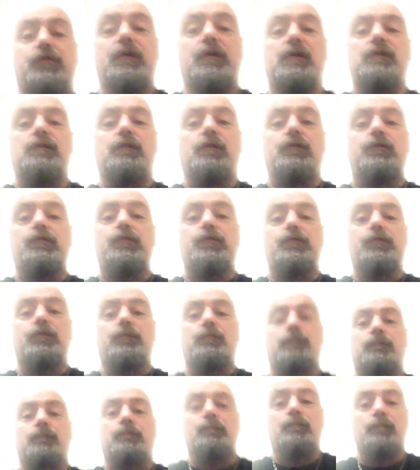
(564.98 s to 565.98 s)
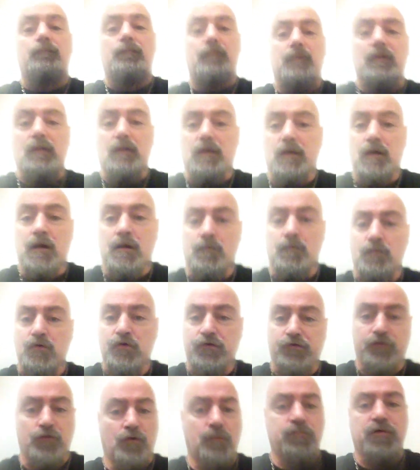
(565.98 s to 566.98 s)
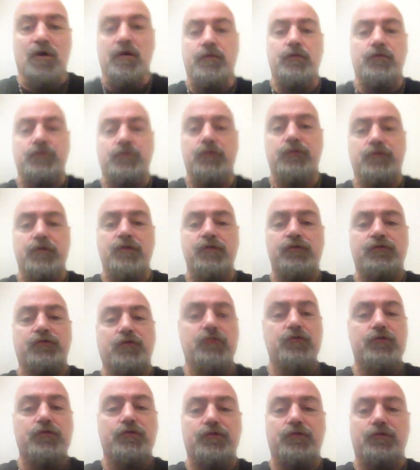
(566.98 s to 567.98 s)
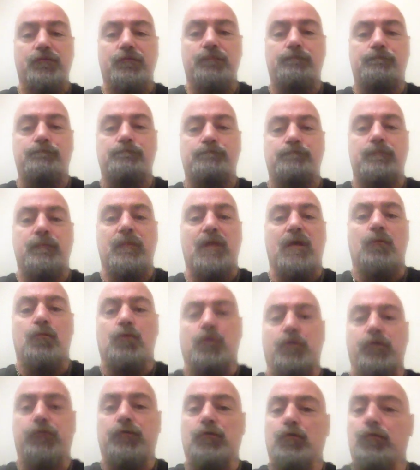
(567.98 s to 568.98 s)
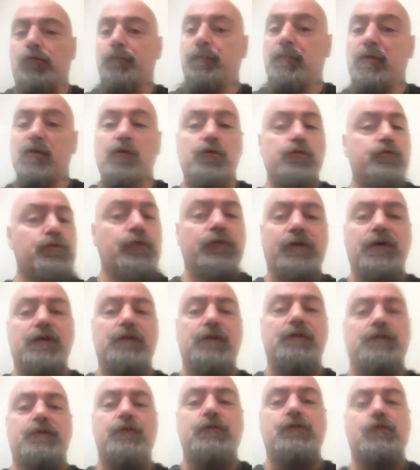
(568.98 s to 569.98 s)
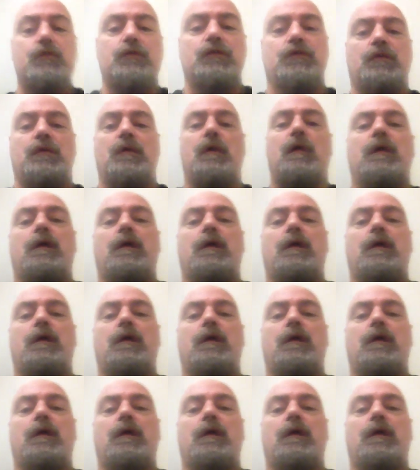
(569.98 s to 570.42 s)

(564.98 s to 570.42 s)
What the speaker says: Satanists. And we're still brothers and sisters. We're still spiritual Satanists.